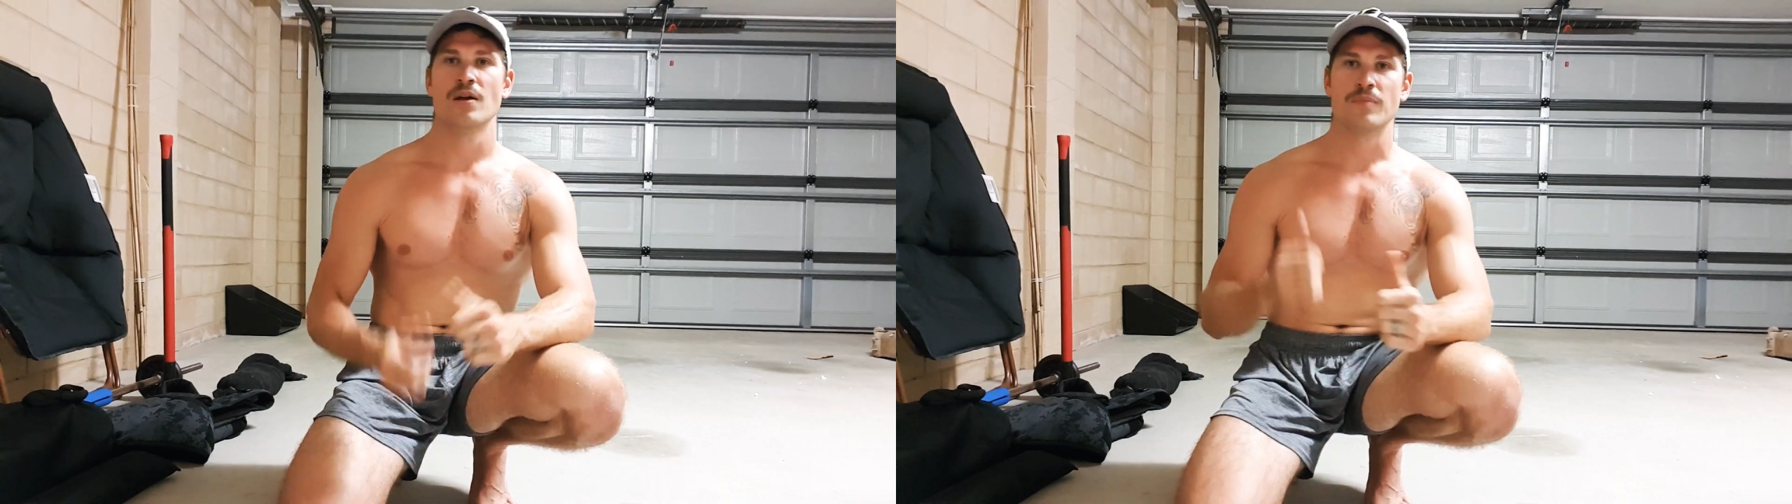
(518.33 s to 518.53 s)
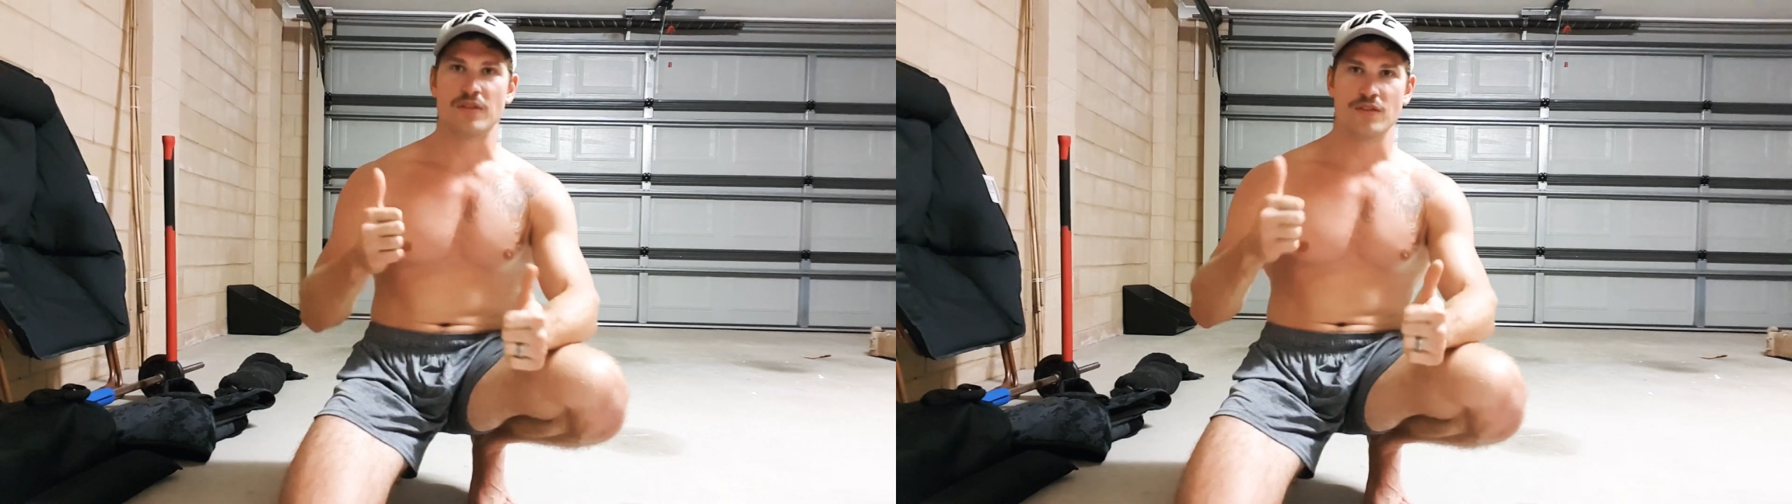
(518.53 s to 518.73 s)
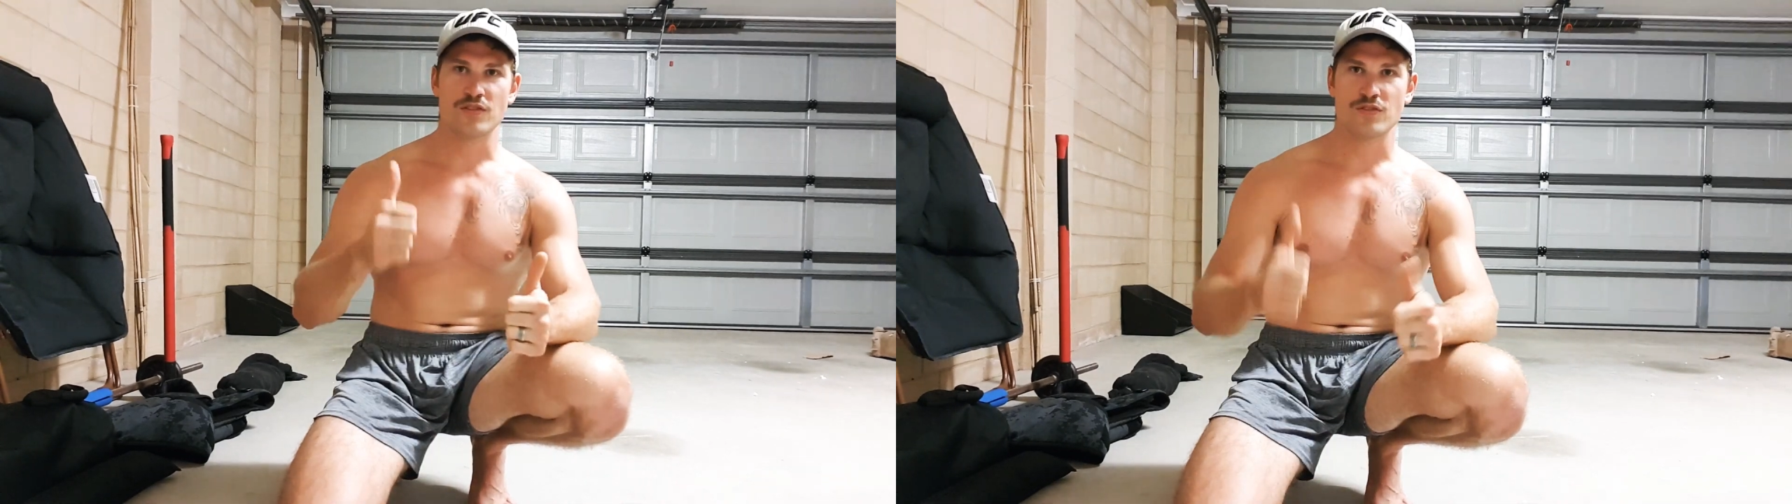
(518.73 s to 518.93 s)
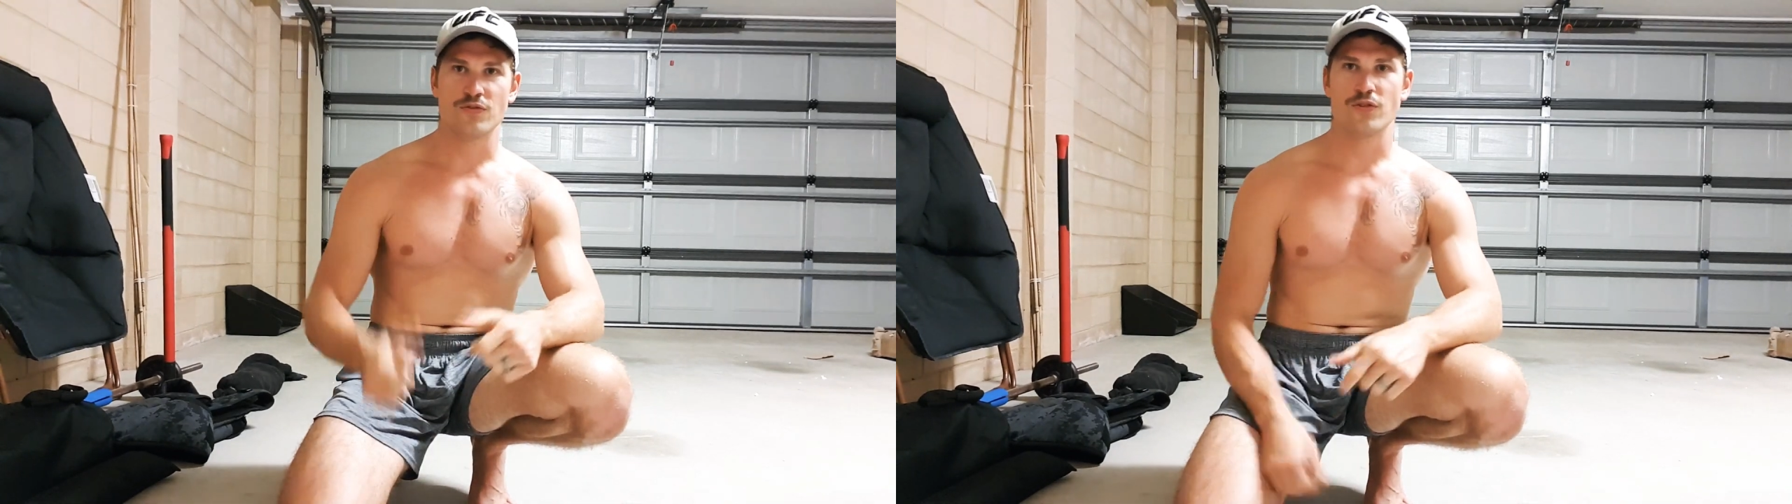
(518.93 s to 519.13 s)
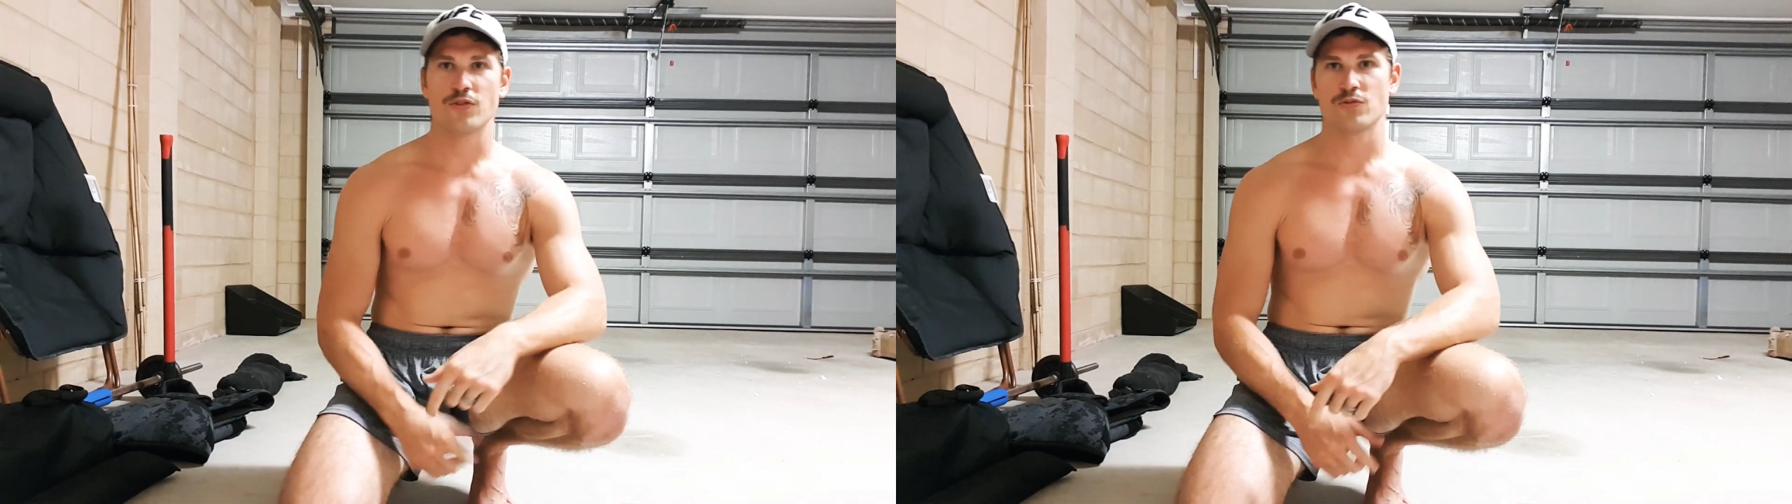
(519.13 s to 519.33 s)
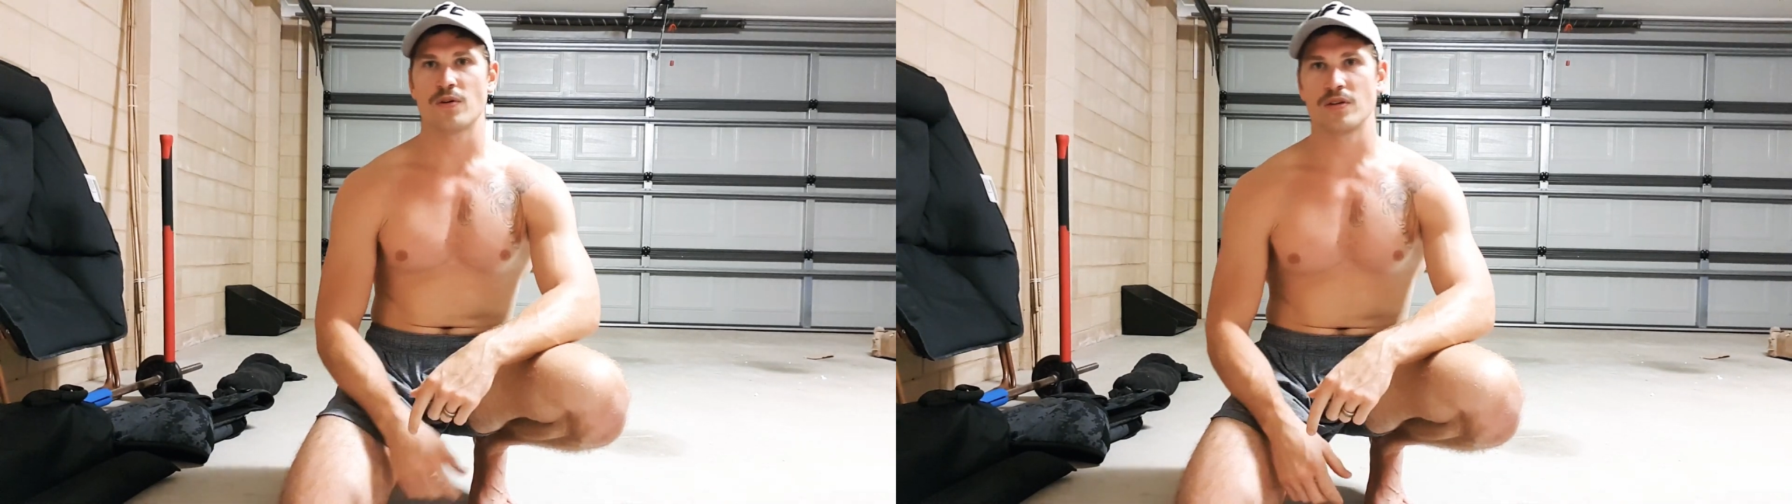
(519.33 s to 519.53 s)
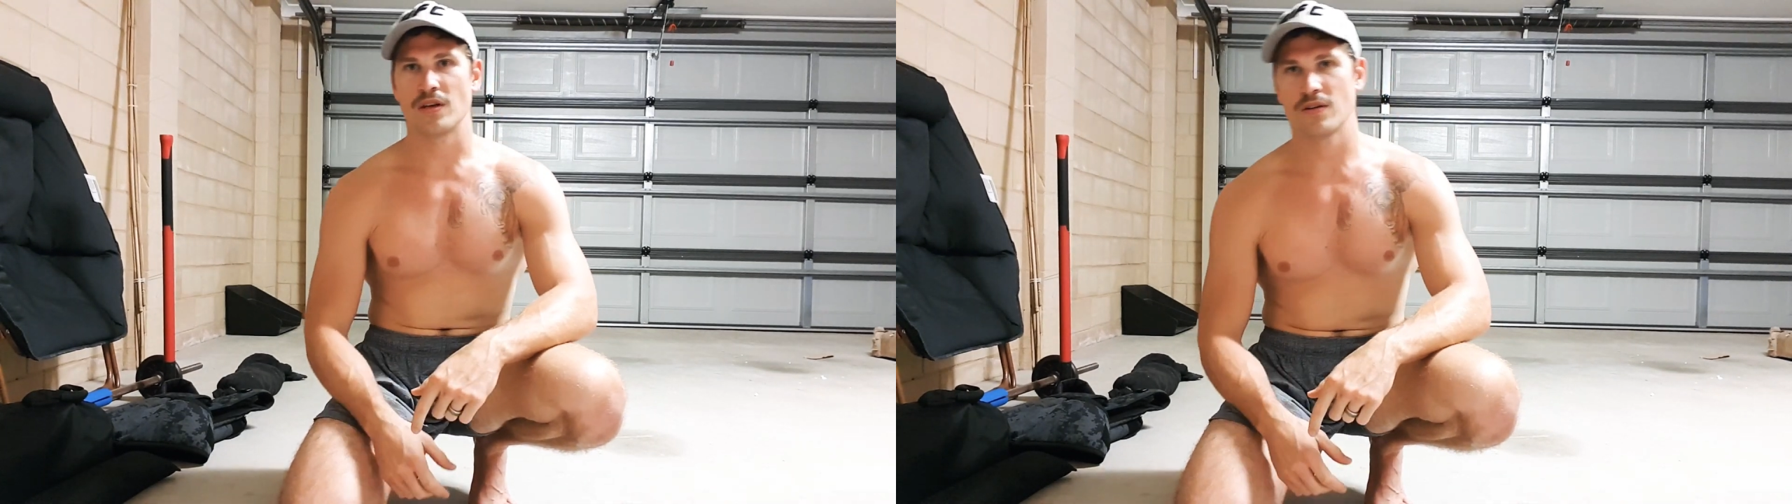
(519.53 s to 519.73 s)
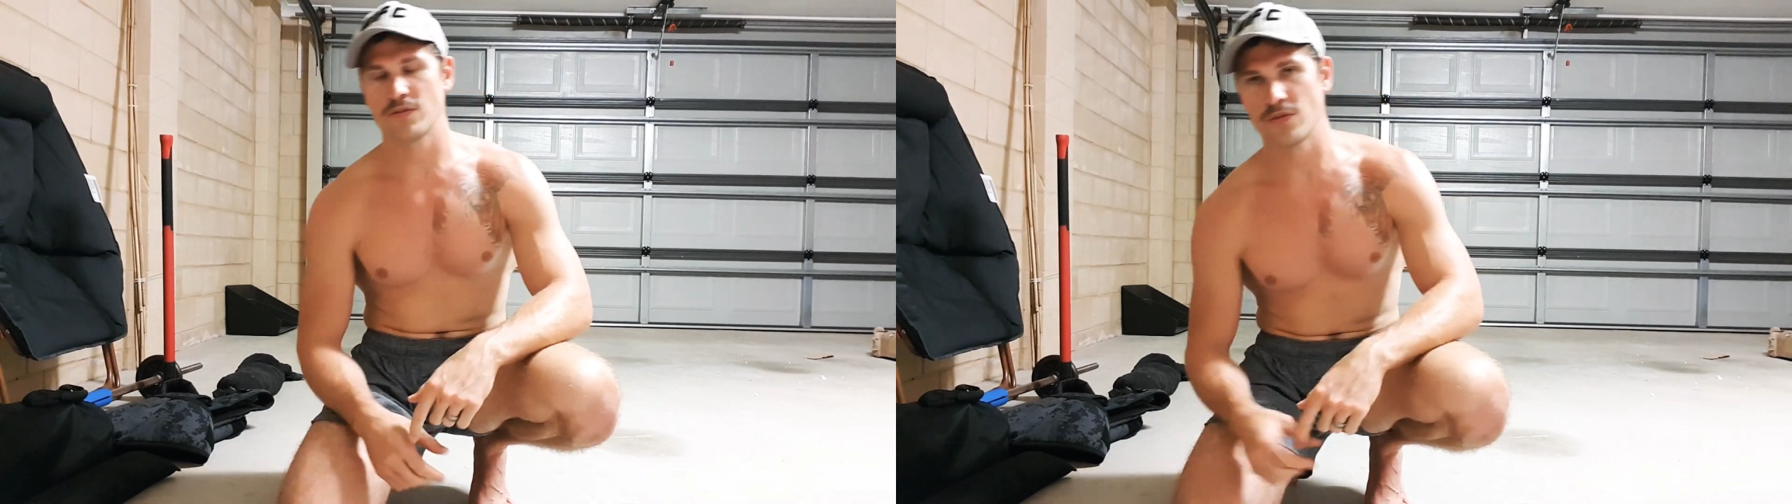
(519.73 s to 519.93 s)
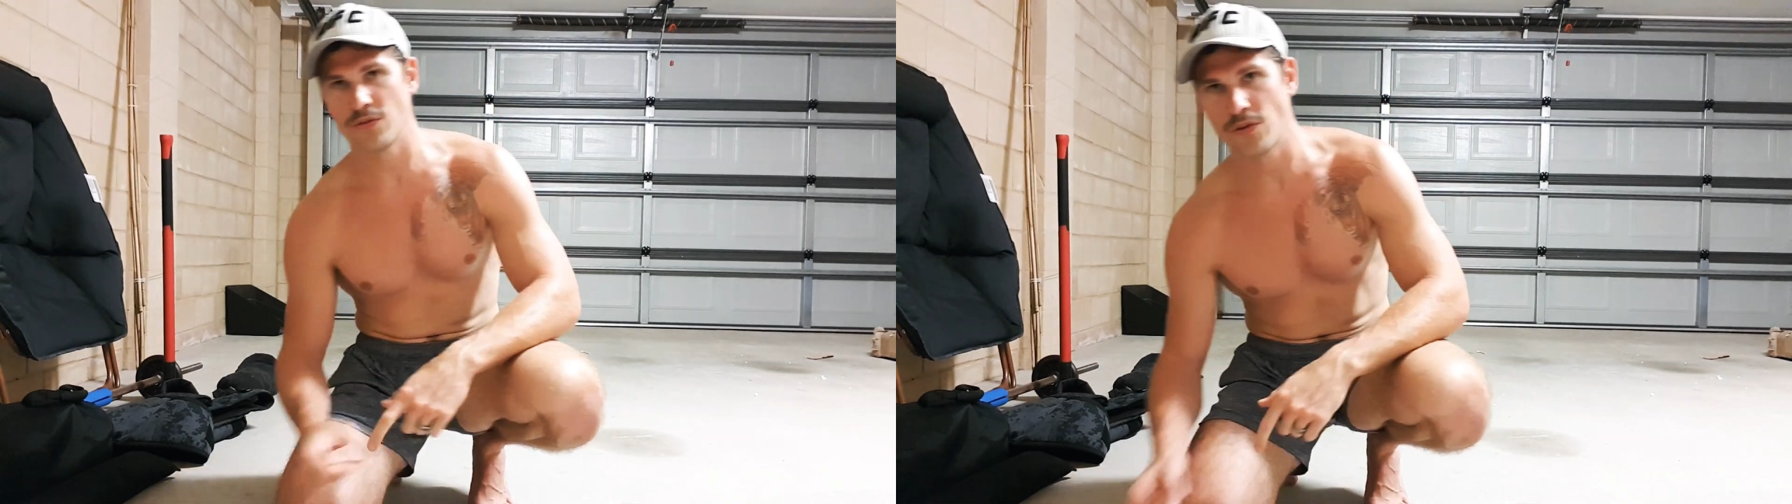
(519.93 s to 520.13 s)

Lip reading: But this is the first one, yeah, for the